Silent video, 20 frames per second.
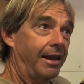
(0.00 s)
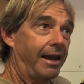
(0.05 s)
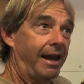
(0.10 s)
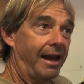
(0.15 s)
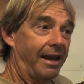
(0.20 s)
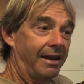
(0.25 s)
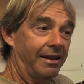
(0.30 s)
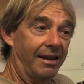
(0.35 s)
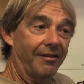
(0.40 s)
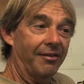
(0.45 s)

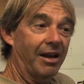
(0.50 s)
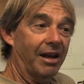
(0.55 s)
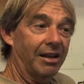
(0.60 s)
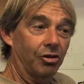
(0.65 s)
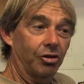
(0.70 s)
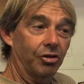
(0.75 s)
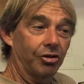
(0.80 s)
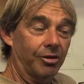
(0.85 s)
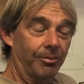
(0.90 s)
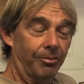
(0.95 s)
and they've got
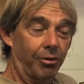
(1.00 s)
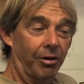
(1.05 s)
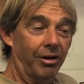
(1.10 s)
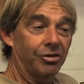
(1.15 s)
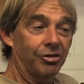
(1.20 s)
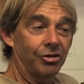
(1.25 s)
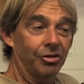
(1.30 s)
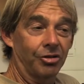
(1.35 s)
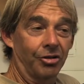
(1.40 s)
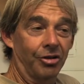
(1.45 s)
those
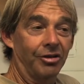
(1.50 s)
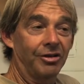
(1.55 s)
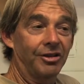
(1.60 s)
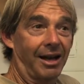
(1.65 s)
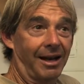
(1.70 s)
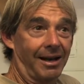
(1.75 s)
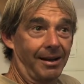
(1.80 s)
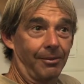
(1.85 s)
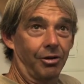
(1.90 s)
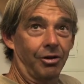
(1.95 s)
compressors on
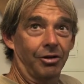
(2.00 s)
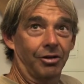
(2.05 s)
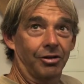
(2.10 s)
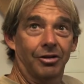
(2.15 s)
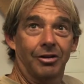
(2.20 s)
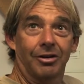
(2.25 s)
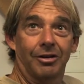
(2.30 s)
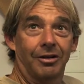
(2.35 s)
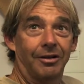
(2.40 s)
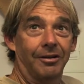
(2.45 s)
timers,
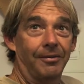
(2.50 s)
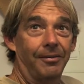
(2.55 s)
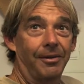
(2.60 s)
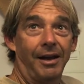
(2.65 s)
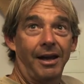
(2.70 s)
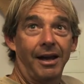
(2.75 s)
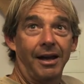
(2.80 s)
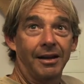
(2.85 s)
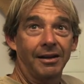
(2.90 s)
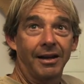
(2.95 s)

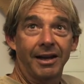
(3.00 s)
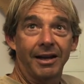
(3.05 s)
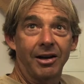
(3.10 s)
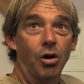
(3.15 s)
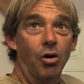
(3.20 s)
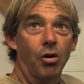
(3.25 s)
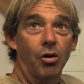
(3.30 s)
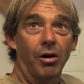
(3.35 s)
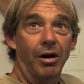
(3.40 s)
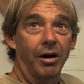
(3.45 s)
and they
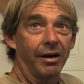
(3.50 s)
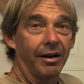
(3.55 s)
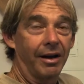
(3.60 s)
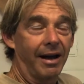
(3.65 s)
go on.